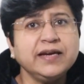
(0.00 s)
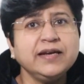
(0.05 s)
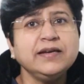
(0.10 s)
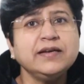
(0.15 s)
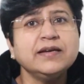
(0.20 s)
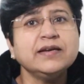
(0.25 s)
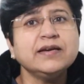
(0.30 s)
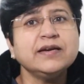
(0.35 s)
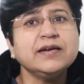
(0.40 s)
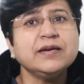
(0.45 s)

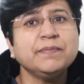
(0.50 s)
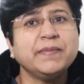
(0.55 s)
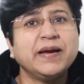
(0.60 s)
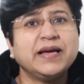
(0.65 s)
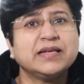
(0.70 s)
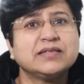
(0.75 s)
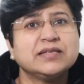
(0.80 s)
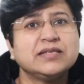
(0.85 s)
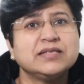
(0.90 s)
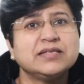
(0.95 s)
Internet
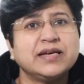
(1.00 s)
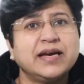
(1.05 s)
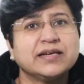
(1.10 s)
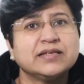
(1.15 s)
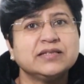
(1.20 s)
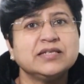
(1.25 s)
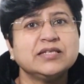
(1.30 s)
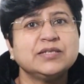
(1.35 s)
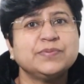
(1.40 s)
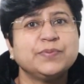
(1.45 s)
Message
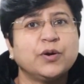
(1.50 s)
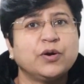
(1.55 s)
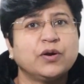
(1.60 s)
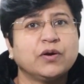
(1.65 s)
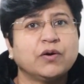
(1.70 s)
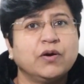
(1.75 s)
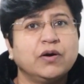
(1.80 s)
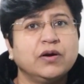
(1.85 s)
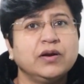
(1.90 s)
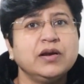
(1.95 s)
Access
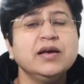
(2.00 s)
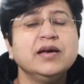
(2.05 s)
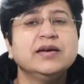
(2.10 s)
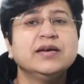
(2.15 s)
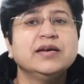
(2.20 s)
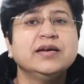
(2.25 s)
Protocol,